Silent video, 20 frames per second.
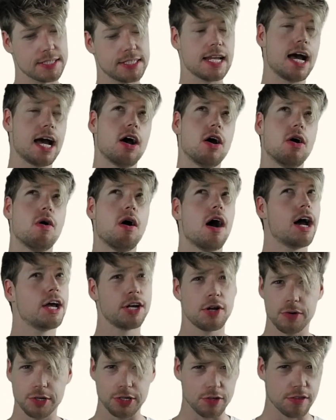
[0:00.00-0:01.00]
Now, I
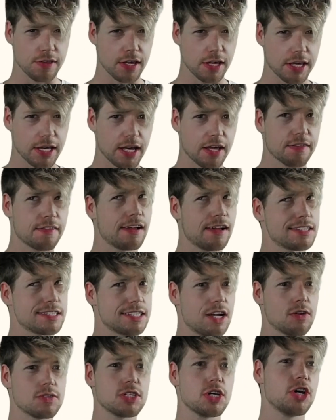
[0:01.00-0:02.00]
know what you're thinking, that
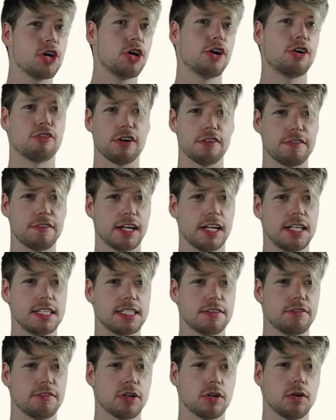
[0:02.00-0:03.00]
sounds horrifically
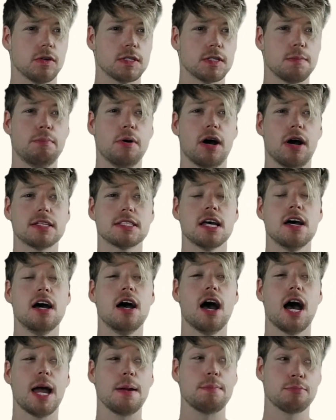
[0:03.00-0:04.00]
difficult, but
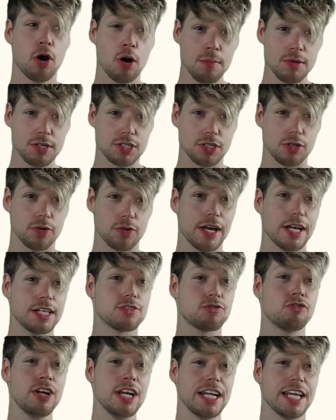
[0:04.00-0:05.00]
I promise you, it's
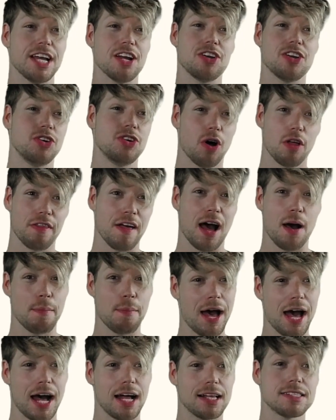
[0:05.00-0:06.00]
really not that
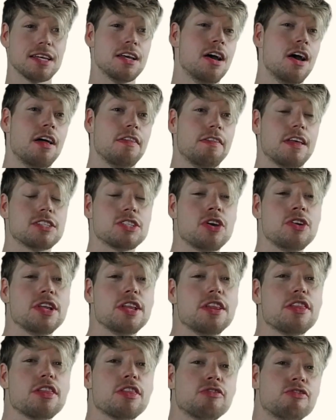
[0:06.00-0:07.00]
bad. There's only
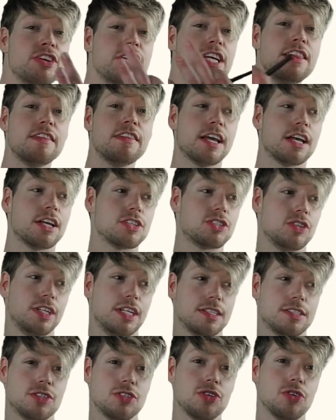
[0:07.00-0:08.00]
three things you
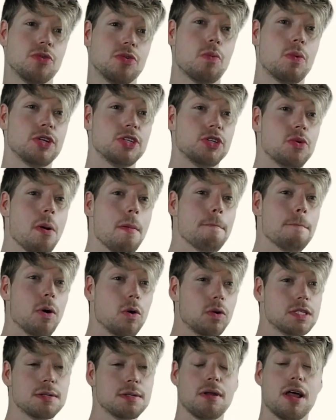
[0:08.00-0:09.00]
need to do when you
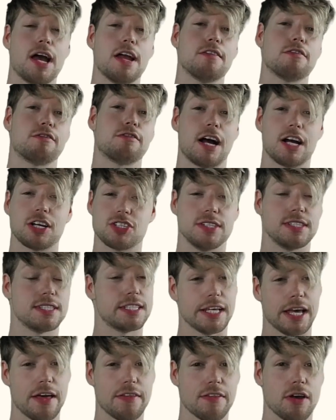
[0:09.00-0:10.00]
multiply fractions
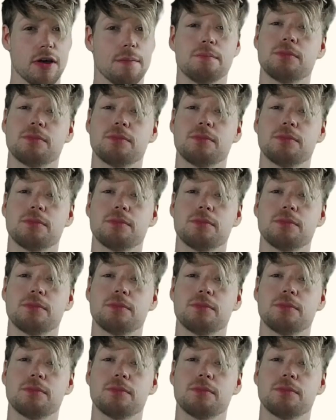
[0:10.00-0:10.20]
together.